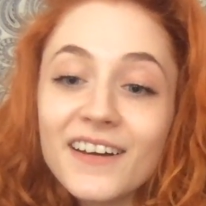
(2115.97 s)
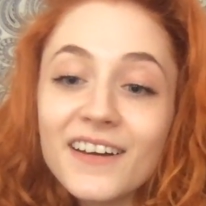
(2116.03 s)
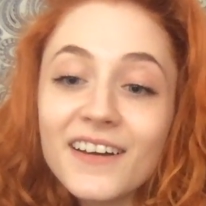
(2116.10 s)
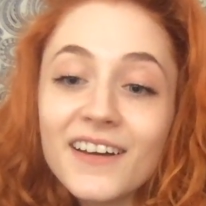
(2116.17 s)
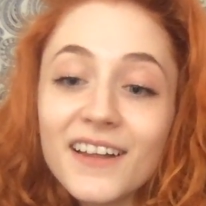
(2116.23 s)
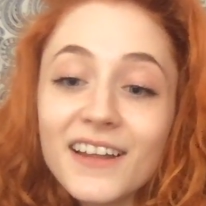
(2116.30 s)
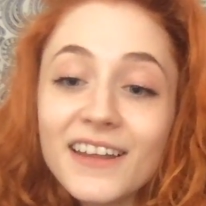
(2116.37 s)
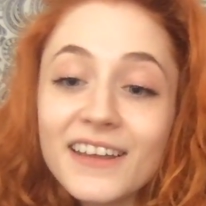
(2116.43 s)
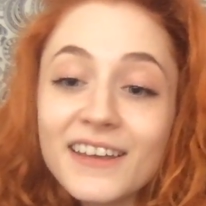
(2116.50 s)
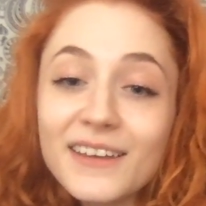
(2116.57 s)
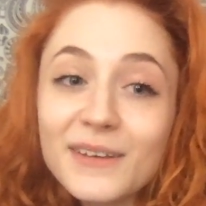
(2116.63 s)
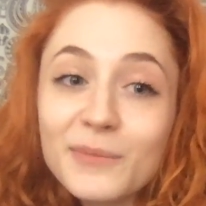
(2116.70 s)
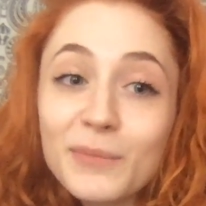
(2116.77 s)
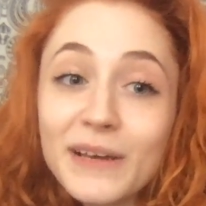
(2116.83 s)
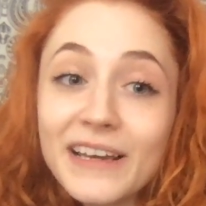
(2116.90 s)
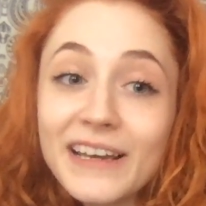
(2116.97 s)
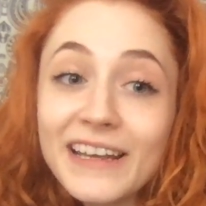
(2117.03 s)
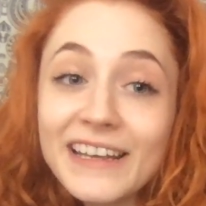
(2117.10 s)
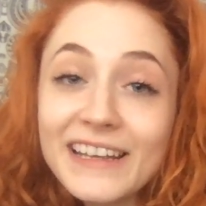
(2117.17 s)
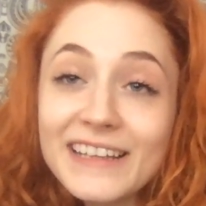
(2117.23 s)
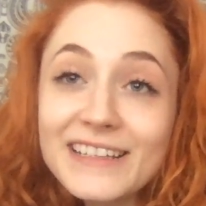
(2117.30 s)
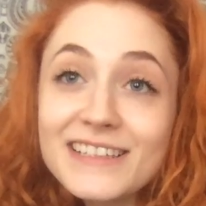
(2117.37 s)
Like,
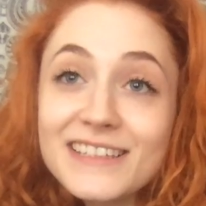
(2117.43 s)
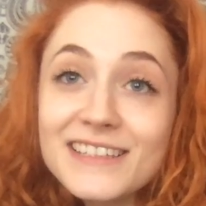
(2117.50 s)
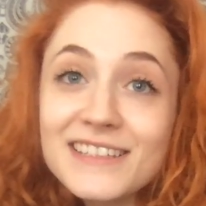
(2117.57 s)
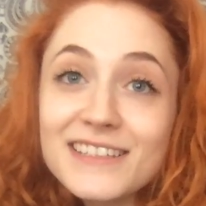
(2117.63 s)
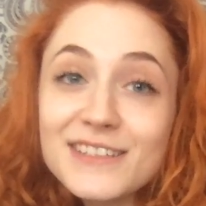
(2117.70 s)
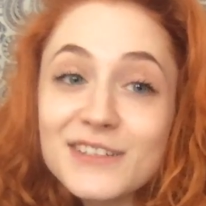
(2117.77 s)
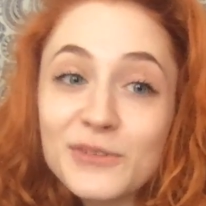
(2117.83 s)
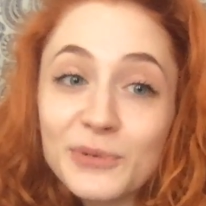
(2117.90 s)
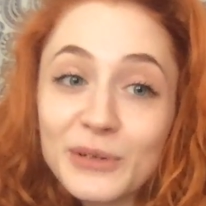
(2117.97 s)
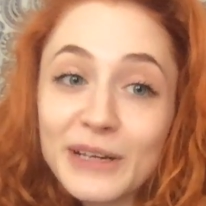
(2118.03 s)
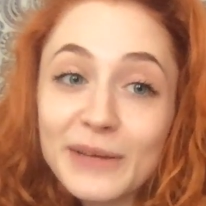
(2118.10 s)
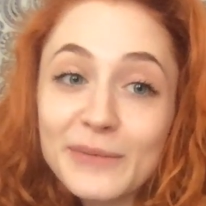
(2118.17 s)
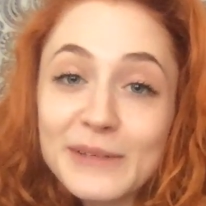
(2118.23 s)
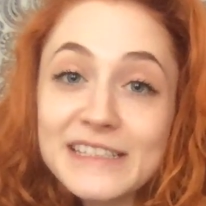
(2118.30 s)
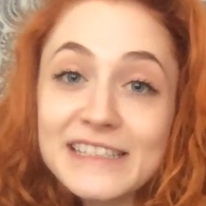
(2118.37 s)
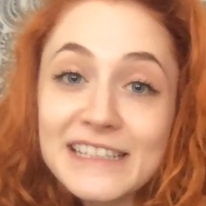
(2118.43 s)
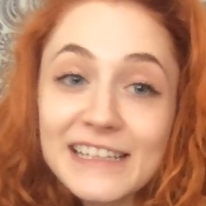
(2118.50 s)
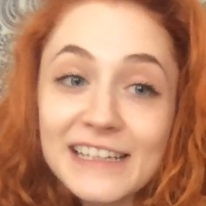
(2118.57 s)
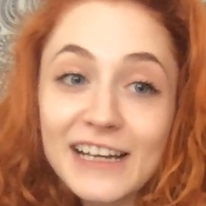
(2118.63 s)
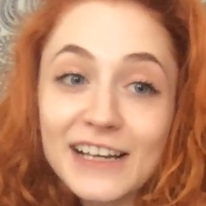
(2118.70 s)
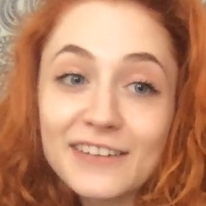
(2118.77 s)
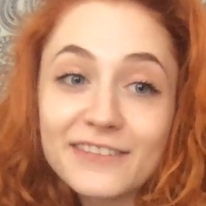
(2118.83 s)
please, someone let me see an
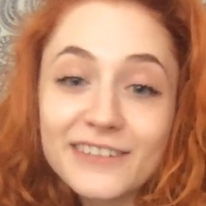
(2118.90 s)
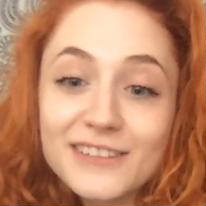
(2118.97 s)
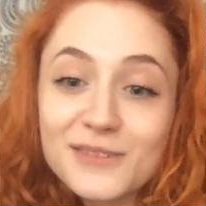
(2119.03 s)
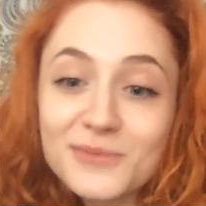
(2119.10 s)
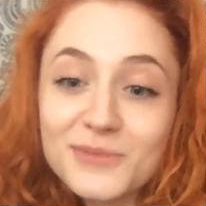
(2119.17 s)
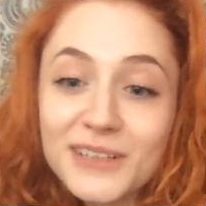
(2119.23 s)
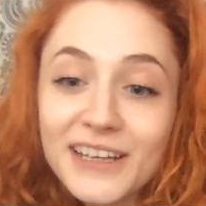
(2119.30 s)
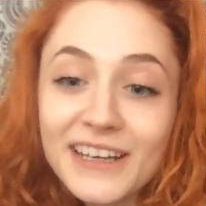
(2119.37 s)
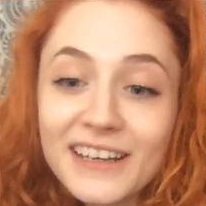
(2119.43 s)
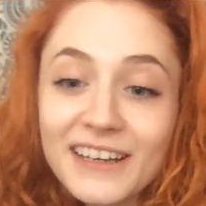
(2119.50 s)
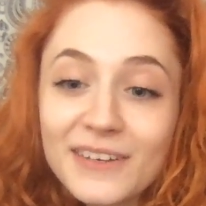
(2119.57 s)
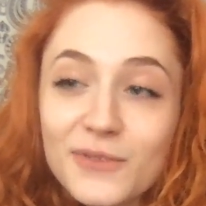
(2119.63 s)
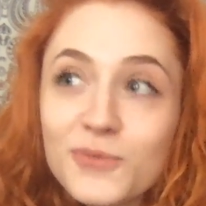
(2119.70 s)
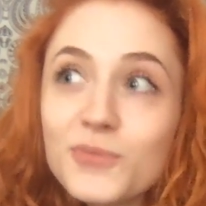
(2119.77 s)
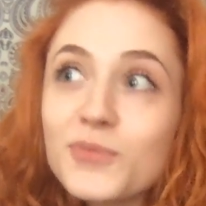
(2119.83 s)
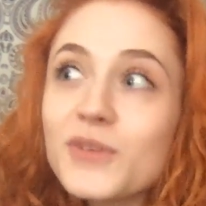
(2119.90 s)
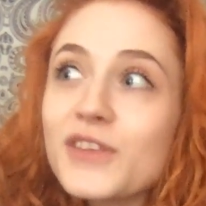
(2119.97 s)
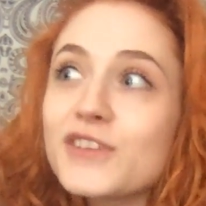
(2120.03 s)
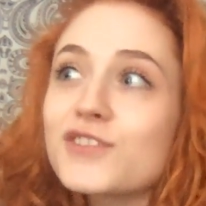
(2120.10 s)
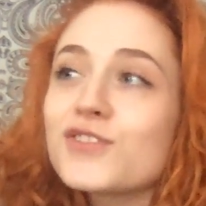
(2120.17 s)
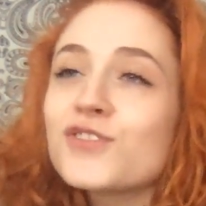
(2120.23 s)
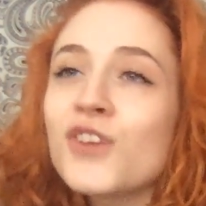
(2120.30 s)
elephant someday. With
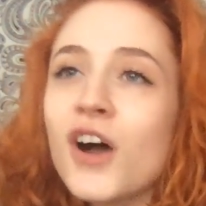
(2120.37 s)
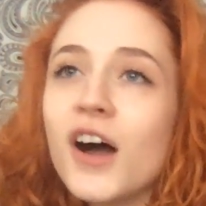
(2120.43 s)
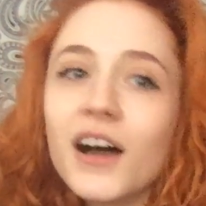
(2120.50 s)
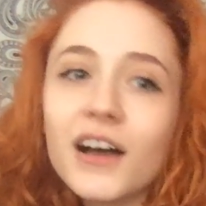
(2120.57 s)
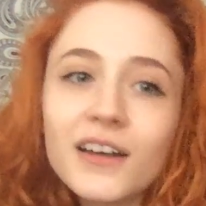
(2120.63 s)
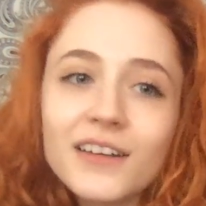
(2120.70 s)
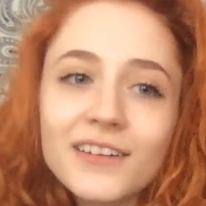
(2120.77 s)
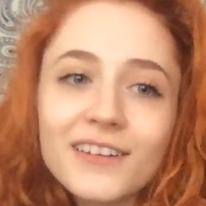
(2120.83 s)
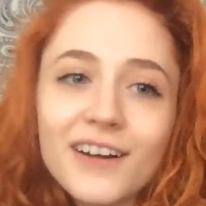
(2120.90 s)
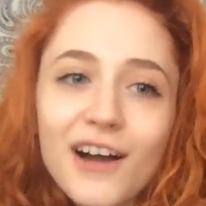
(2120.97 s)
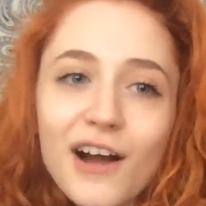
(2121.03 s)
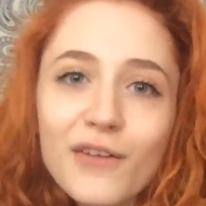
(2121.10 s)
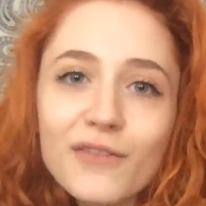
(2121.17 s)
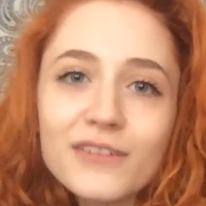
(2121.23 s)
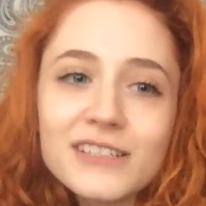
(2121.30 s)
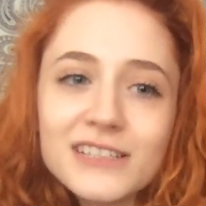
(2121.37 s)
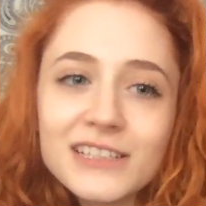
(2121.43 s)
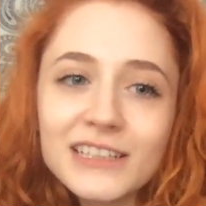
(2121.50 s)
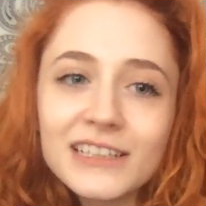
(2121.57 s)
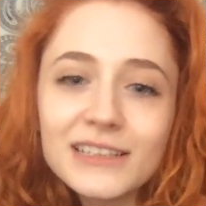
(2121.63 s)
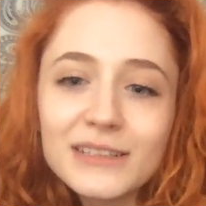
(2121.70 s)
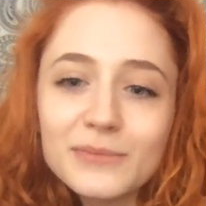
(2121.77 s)
it's not
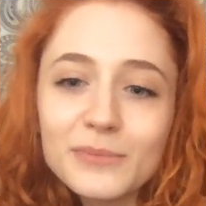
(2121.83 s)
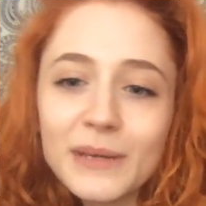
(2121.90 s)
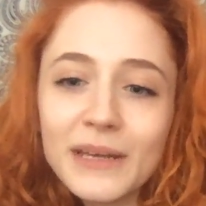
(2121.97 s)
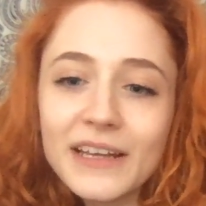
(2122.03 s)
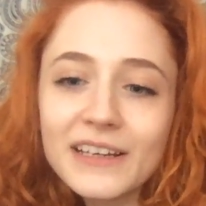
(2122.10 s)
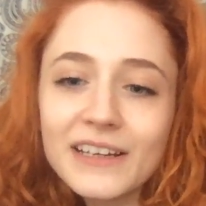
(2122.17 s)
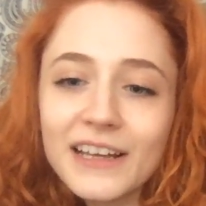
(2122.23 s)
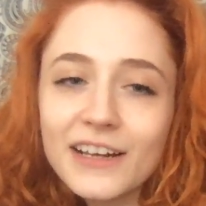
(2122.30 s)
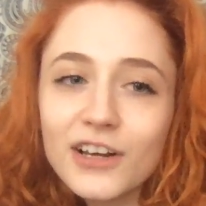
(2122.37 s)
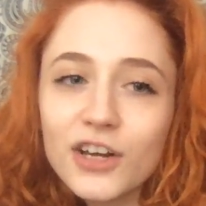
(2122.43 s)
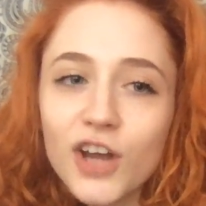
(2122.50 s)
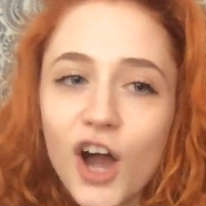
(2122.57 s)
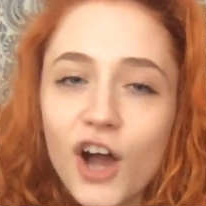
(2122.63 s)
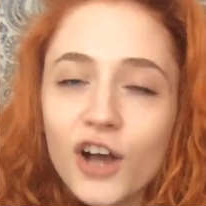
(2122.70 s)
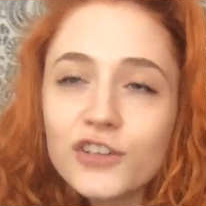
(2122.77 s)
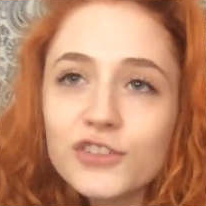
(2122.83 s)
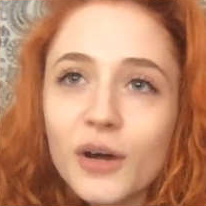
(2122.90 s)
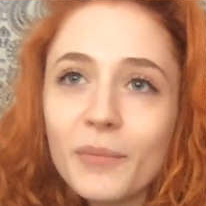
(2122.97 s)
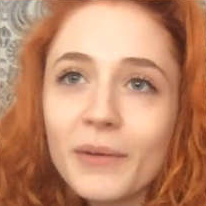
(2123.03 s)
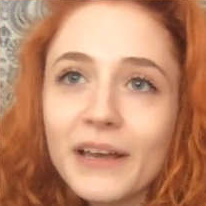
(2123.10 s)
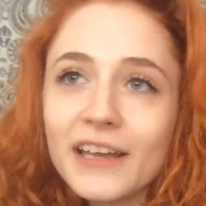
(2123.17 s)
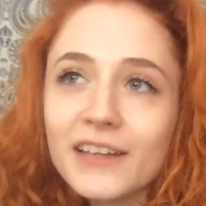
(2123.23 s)
obviously being like locked
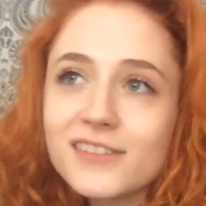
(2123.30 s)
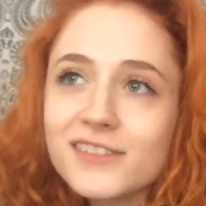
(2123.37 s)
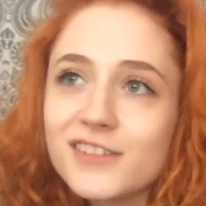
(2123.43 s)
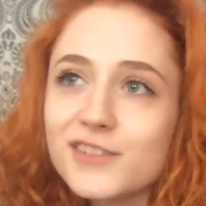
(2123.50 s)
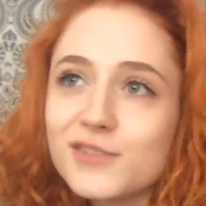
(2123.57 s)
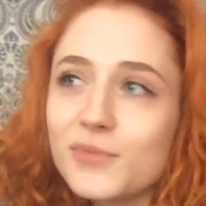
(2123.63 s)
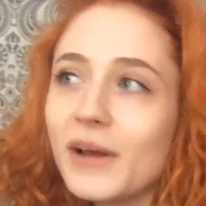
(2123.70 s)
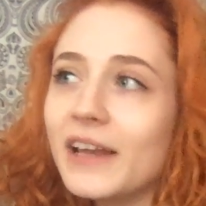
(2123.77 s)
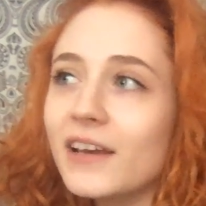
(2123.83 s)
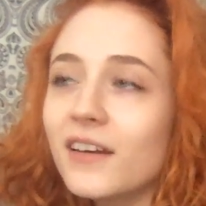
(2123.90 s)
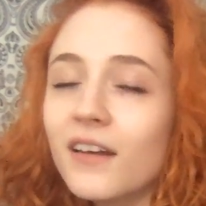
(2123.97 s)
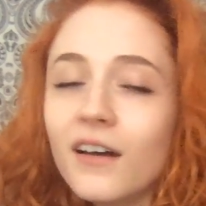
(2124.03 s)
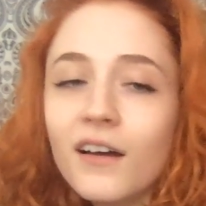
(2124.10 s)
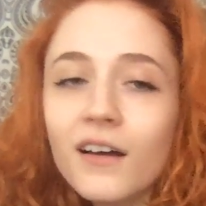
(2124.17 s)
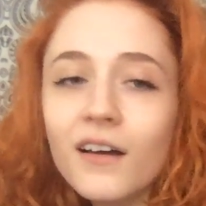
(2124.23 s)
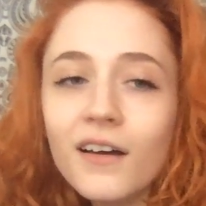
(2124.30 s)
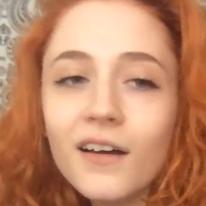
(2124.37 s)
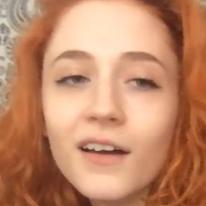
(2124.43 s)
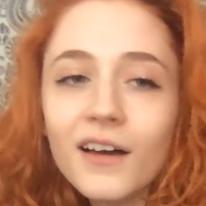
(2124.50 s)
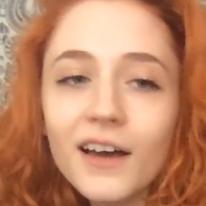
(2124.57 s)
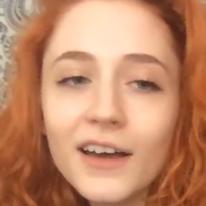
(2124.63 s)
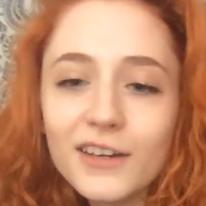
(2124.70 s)
up against its will
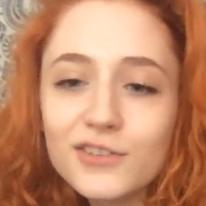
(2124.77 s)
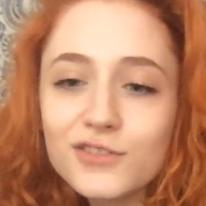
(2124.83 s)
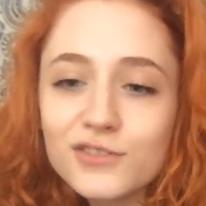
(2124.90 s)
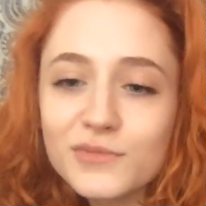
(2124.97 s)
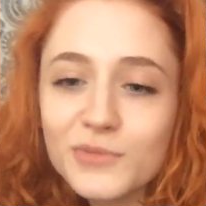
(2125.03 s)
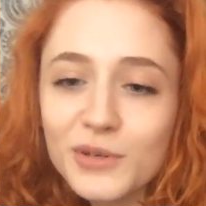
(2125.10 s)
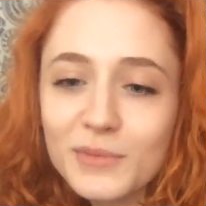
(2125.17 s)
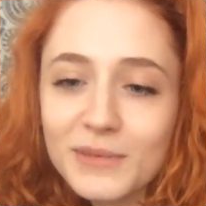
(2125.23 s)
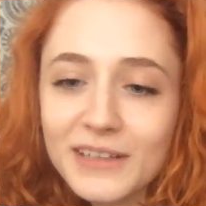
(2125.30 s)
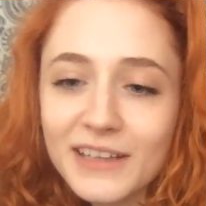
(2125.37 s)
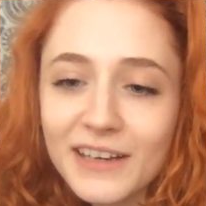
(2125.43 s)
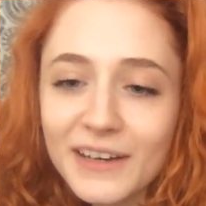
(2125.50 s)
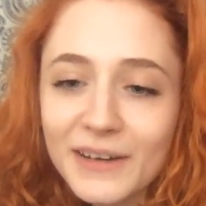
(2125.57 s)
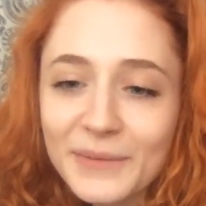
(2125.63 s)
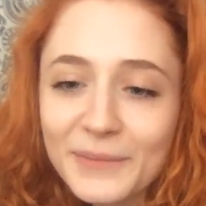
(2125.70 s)
and it doesn't want to be there.